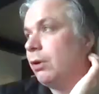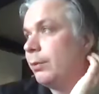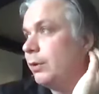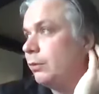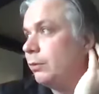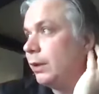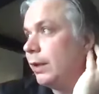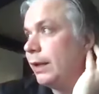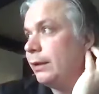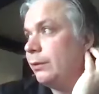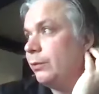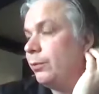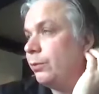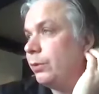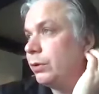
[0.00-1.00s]
I mean, like,
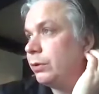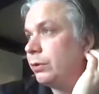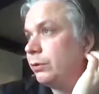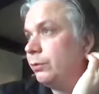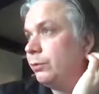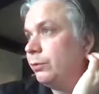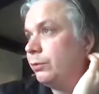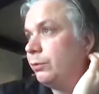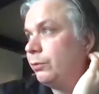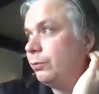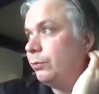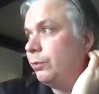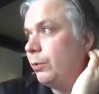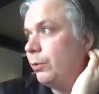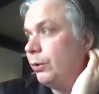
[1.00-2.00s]

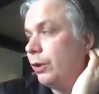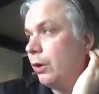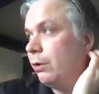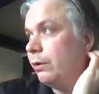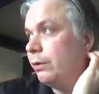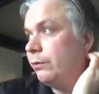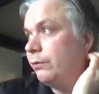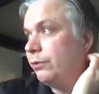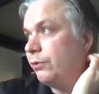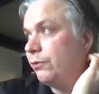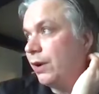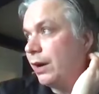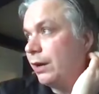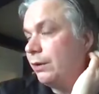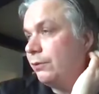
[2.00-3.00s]
we were going for
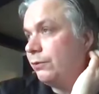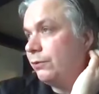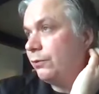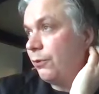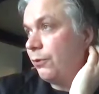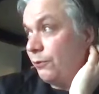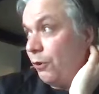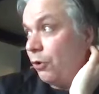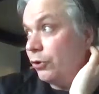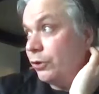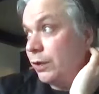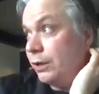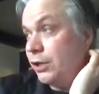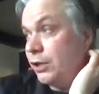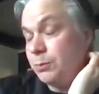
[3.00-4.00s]
four
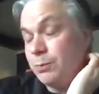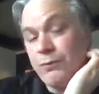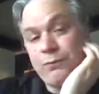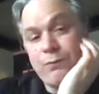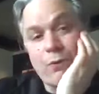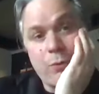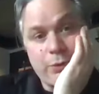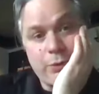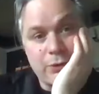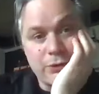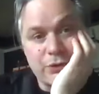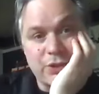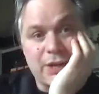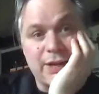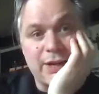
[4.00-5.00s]
years before we got
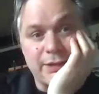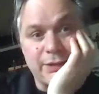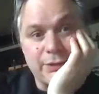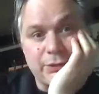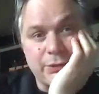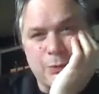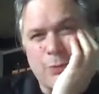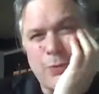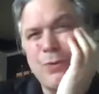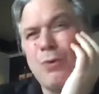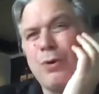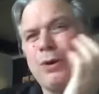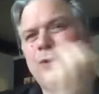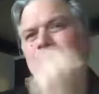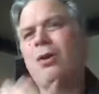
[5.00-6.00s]
signed, and we
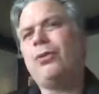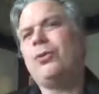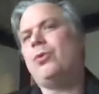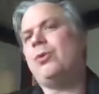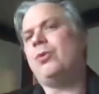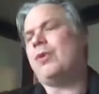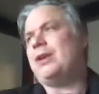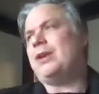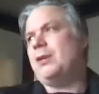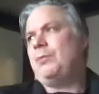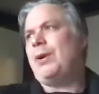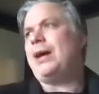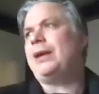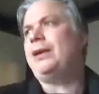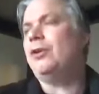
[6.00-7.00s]
were, not that we were ready to
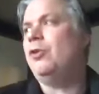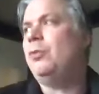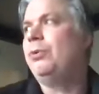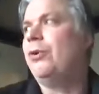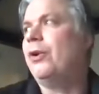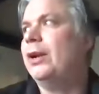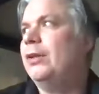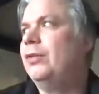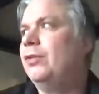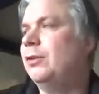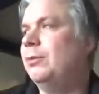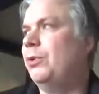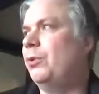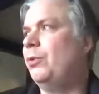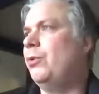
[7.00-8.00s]
pack it up or
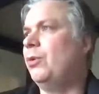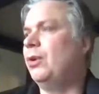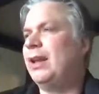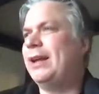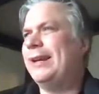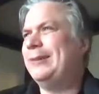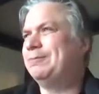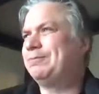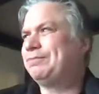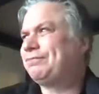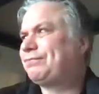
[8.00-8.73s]
anything, but we were like,